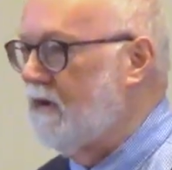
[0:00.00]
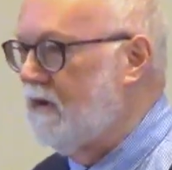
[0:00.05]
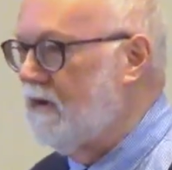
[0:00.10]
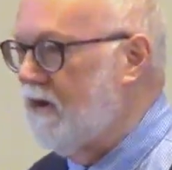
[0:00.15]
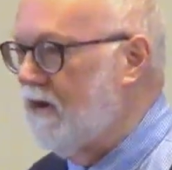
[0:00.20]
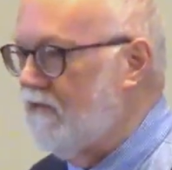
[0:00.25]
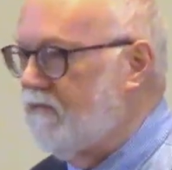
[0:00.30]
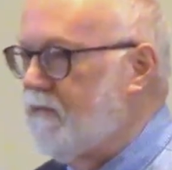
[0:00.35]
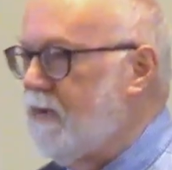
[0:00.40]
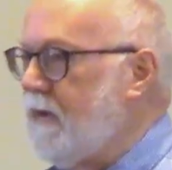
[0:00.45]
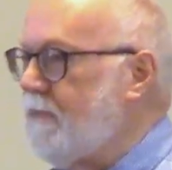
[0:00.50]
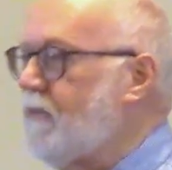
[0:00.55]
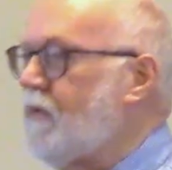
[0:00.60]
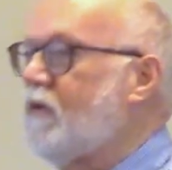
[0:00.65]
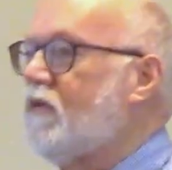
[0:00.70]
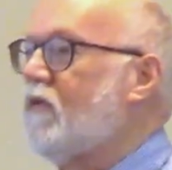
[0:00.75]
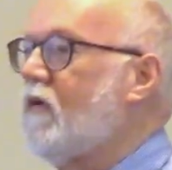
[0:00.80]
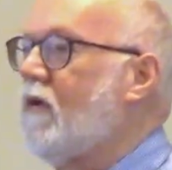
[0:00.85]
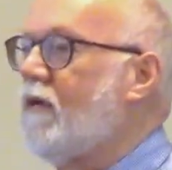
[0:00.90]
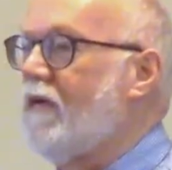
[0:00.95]
of people
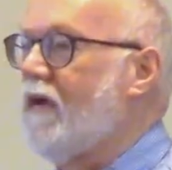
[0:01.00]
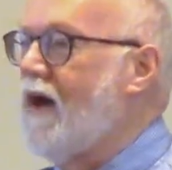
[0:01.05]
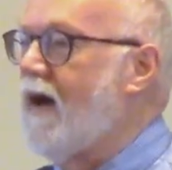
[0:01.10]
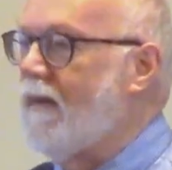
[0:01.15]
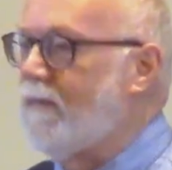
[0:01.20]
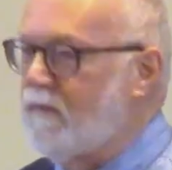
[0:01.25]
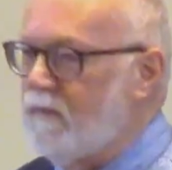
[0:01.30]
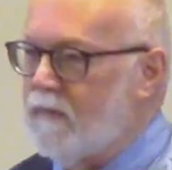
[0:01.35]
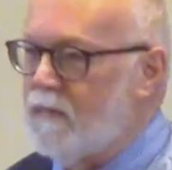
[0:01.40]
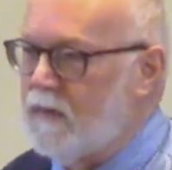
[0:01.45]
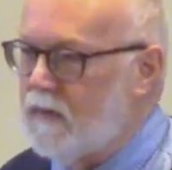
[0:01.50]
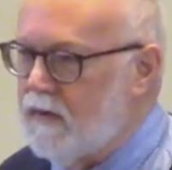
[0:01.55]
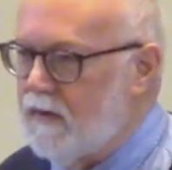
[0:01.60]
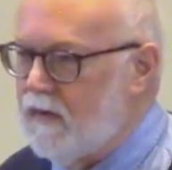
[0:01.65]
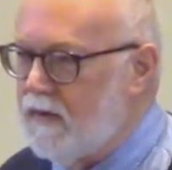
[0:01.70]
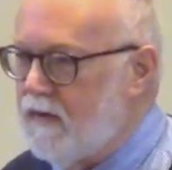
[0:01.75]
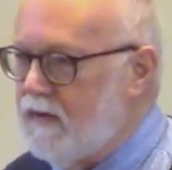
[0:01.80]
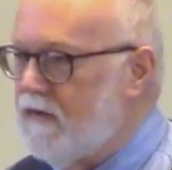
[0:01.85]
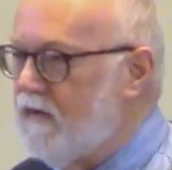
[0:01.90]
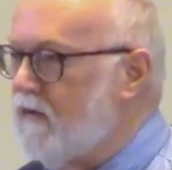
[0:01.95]
growing up
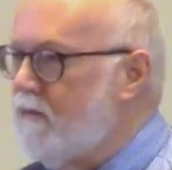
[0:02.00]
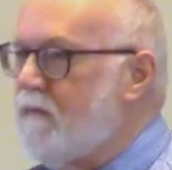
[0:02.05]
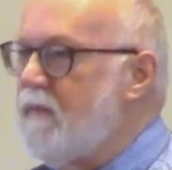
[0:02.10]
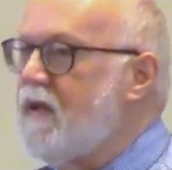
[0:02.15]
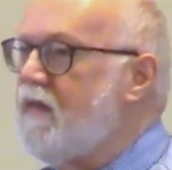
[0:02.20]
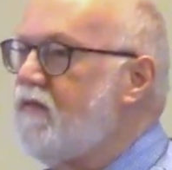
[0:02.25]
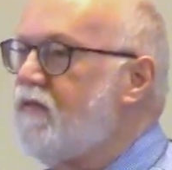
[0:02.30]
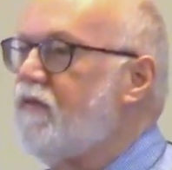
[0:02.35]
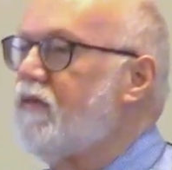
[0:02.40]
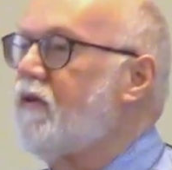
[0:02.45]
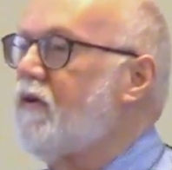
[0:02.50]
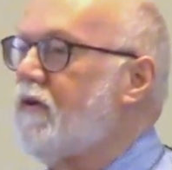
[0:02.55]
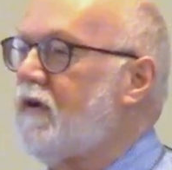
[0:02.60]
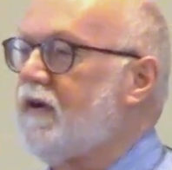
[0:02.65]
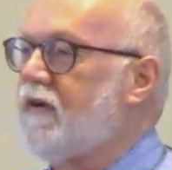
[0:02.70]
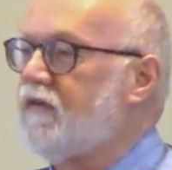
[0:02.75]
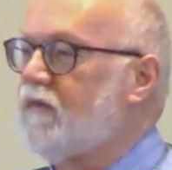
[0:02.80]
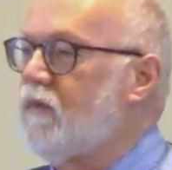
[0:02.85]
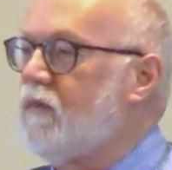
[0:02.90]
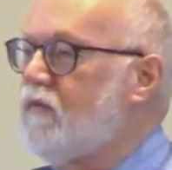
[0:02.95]
into their mid
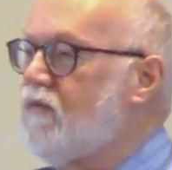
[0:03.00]
30s with